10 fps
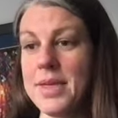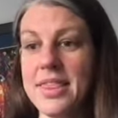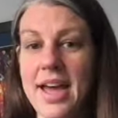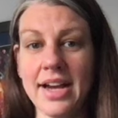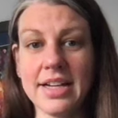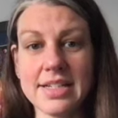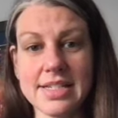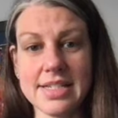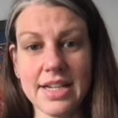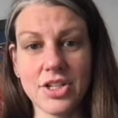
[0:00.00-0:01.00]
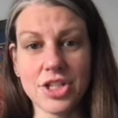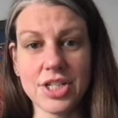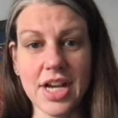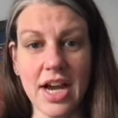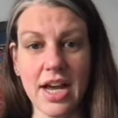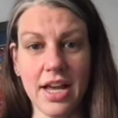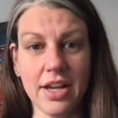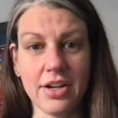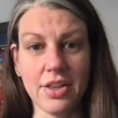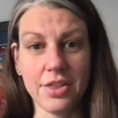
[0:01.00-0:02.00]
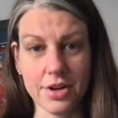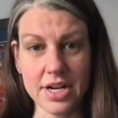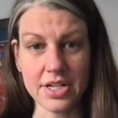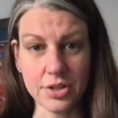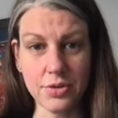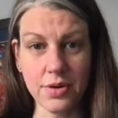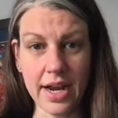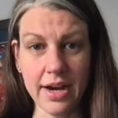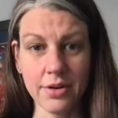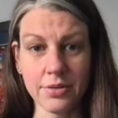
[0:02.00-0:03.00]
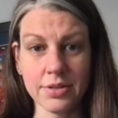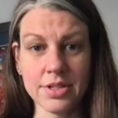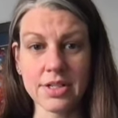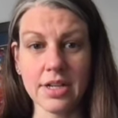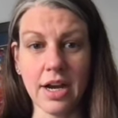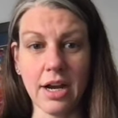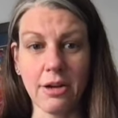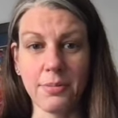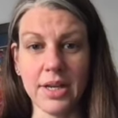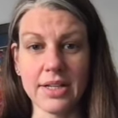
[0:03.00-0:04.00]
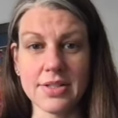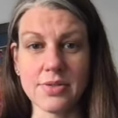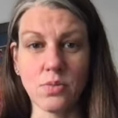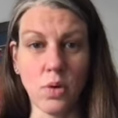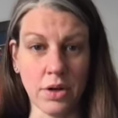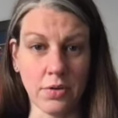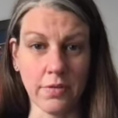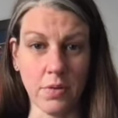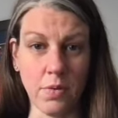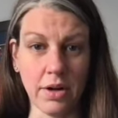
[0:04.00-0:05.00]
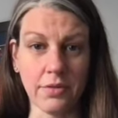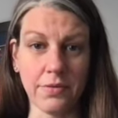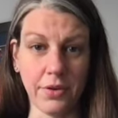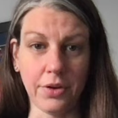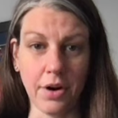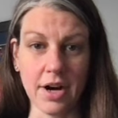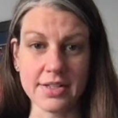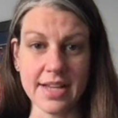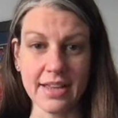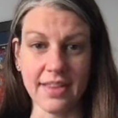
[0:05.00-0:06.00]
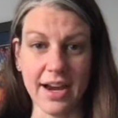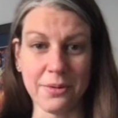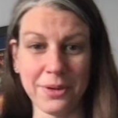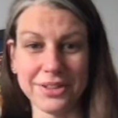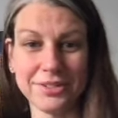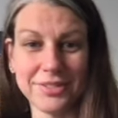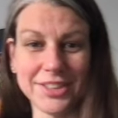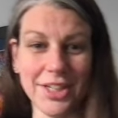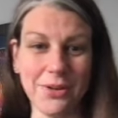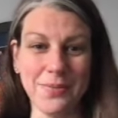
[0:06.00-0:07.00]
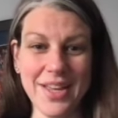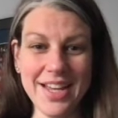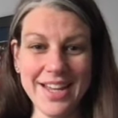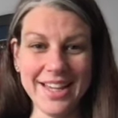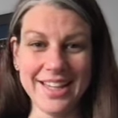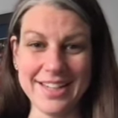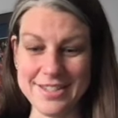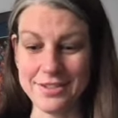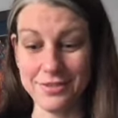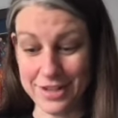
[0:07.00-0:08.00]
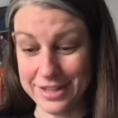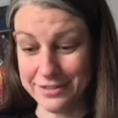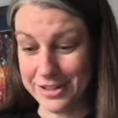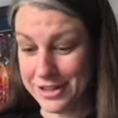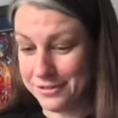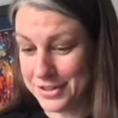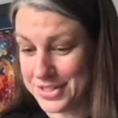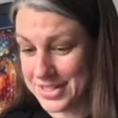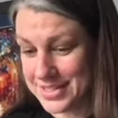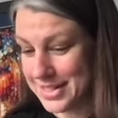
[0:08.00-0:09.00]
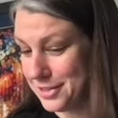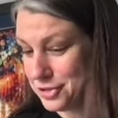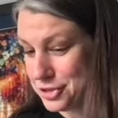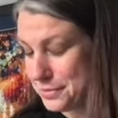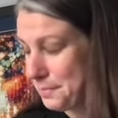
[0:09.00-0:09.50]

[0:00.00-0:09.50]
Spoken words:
That is stitched on 32 count. It's 1 over 1 full cross on that one. So it is very, very fun to stitch.